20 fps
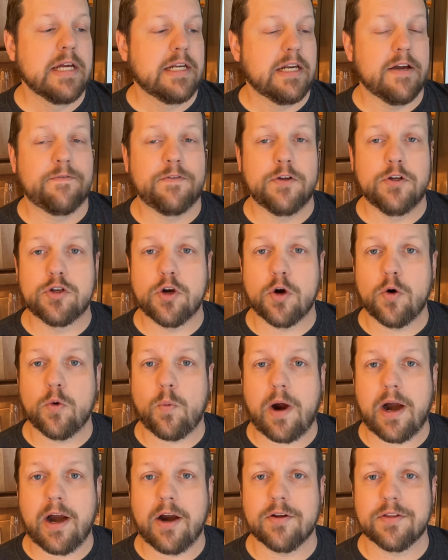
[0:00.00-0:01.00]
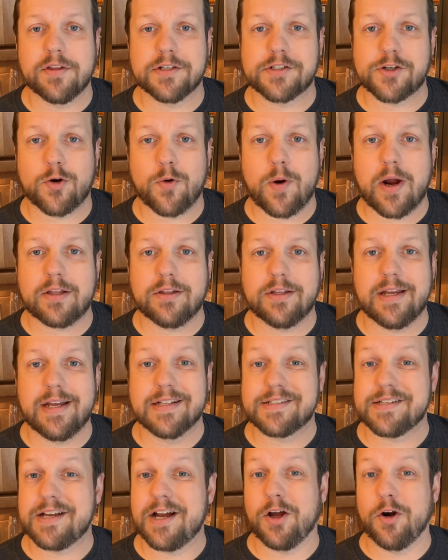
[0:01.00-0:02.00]
If you don't wire this correctly,
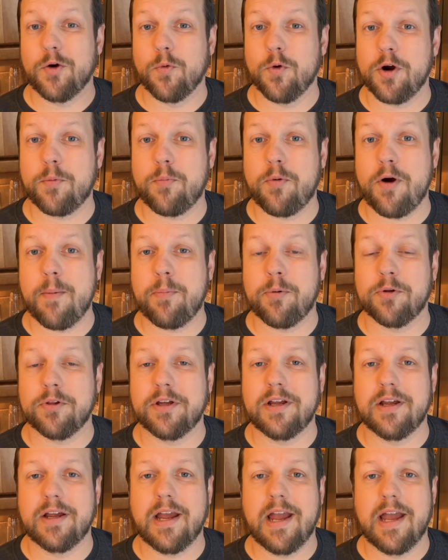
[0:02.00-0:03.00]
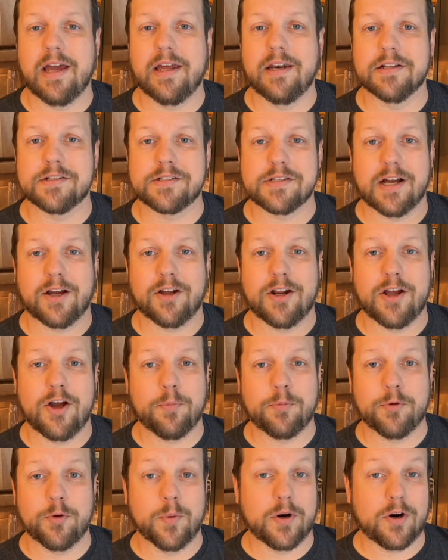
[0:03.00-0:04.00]
it's not gonna work properly and it's not gonna
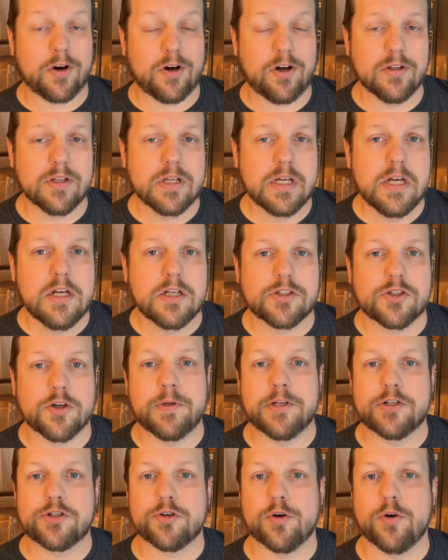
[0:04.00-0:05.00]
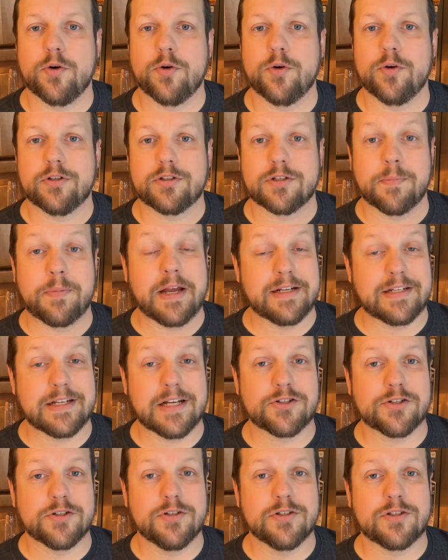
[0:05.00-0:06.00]
help you at all. So be sure to pay
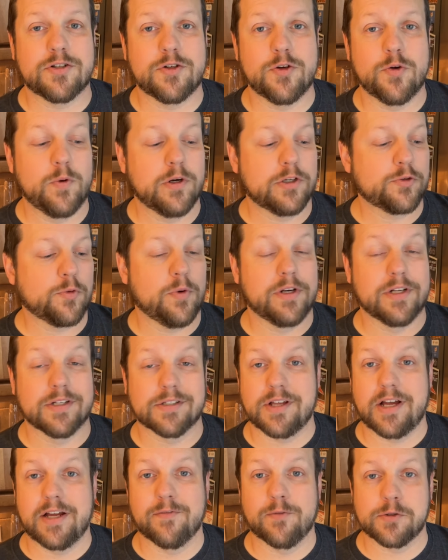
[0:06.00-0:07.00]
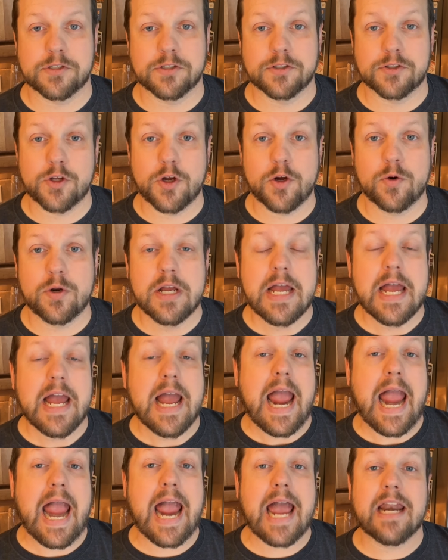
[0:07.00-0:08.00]
attention to which one is line versus load.
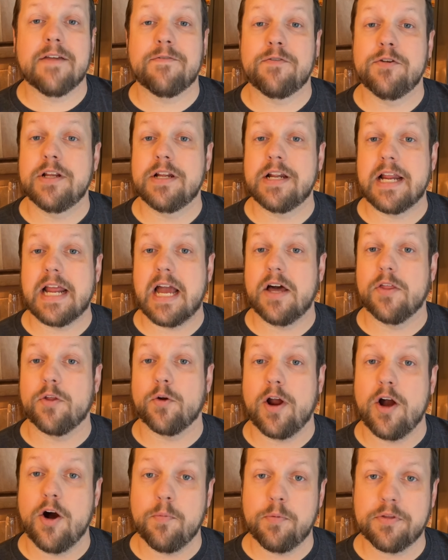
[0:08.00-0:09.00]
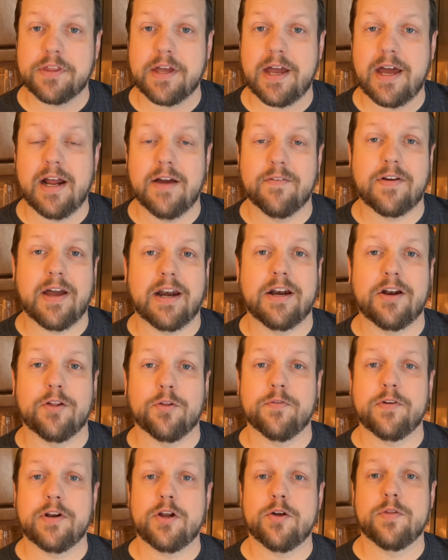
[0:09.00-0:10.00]
And if you need any other help with that, I've got another
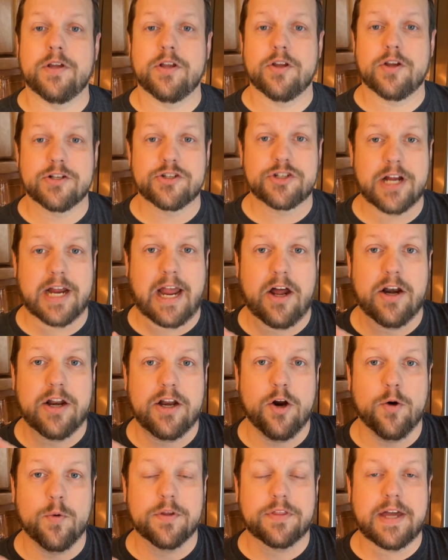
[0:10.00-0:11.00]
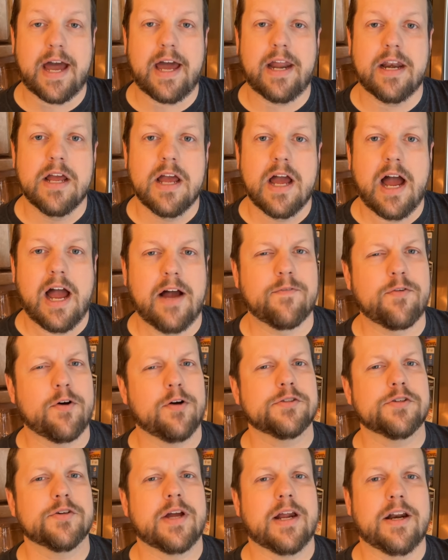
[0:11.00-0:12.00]
video that you can check out here with that. I've
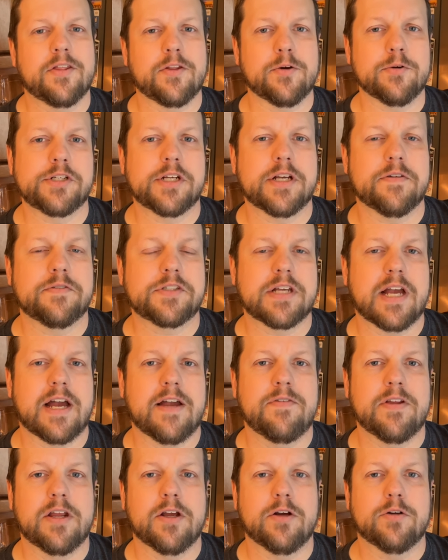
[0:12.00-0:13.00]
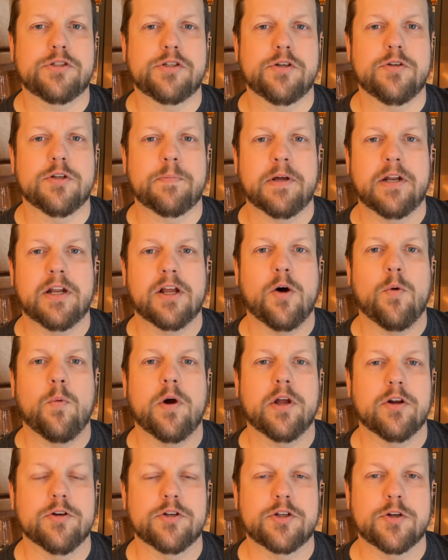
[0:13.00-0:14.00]
also got another GFCI video too, depending on
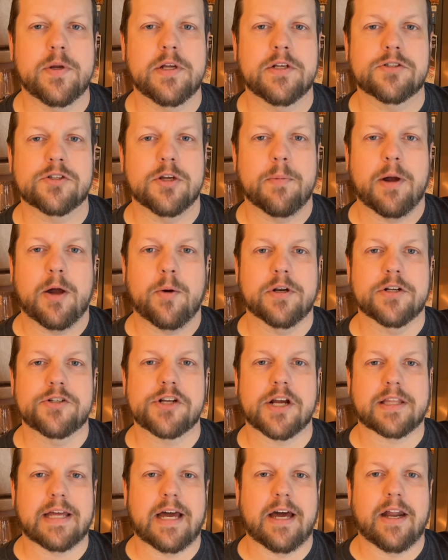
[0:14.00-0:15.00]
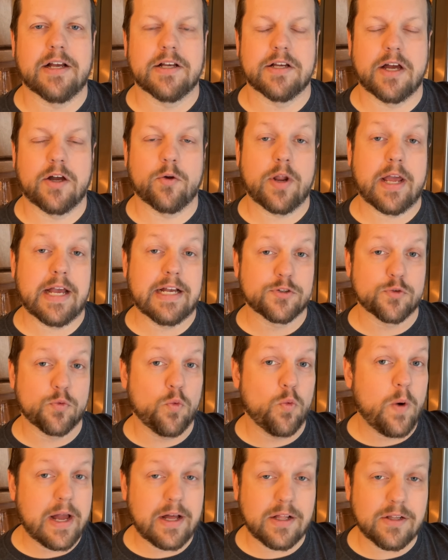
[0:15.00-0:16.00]
what you're doing. So you might wanna check that out as
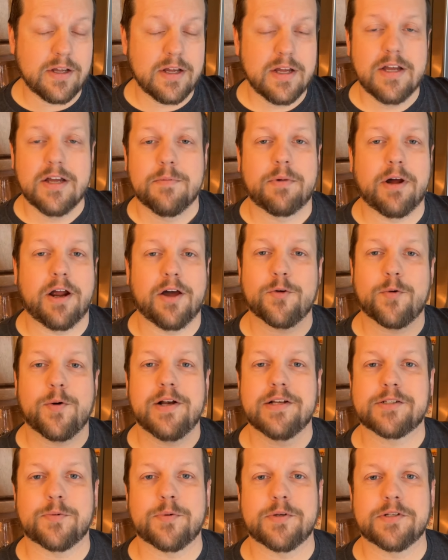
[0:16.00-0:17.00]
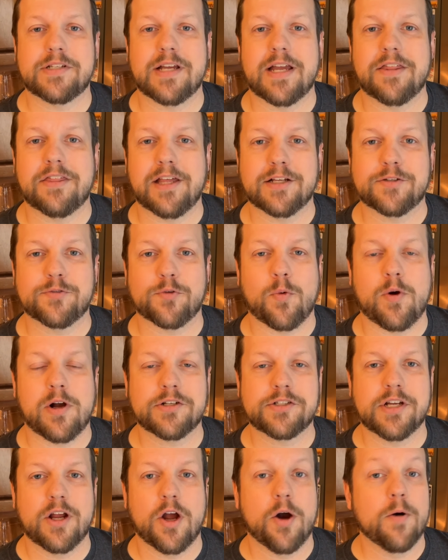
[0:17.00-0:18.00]
well. But otherwise, I wanna say thanks for
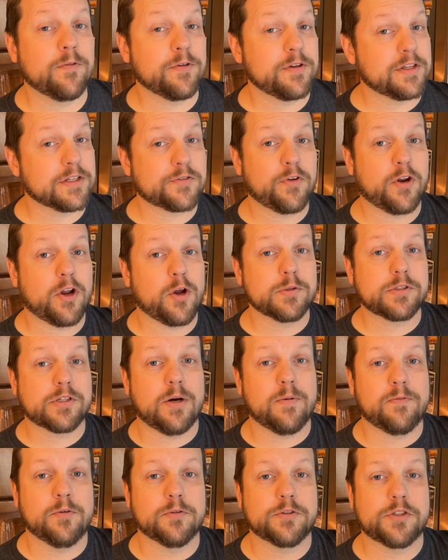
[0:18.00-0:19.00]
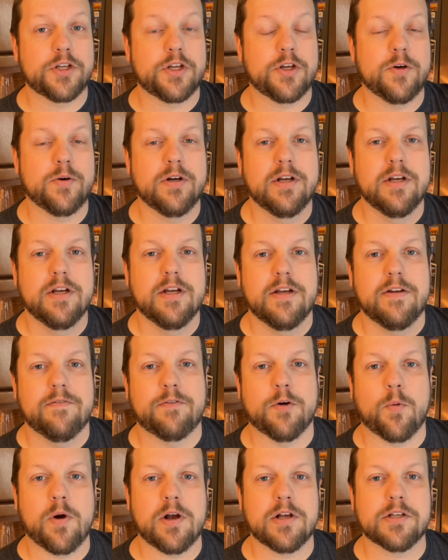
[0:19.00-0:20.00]
watching. Hopefully this video was helpful to you. If
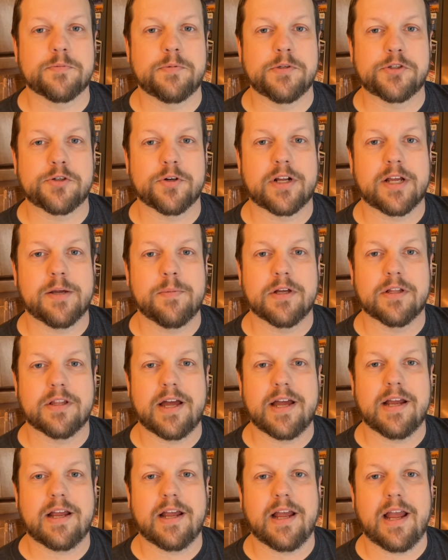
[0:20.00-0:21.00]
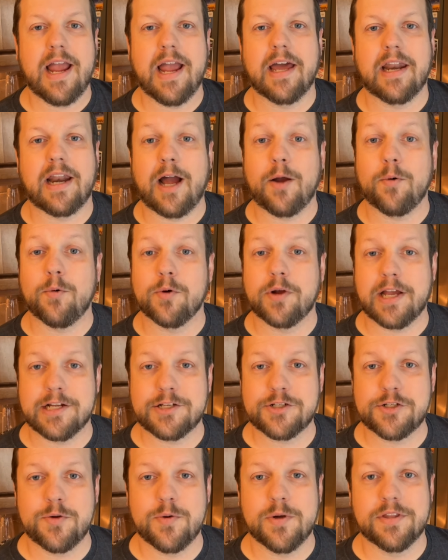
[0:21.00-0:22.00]
it was, be sure to give me a like and I will
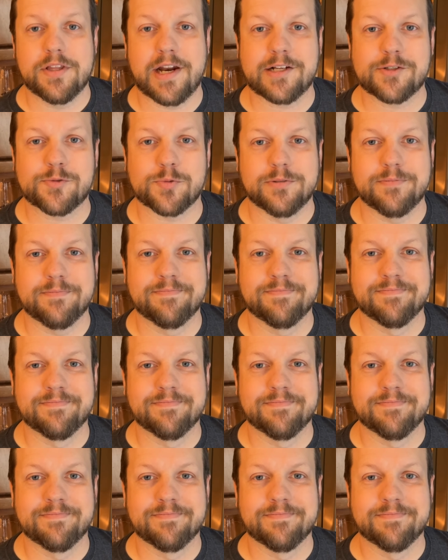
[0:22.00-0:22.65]
catch you in the next one.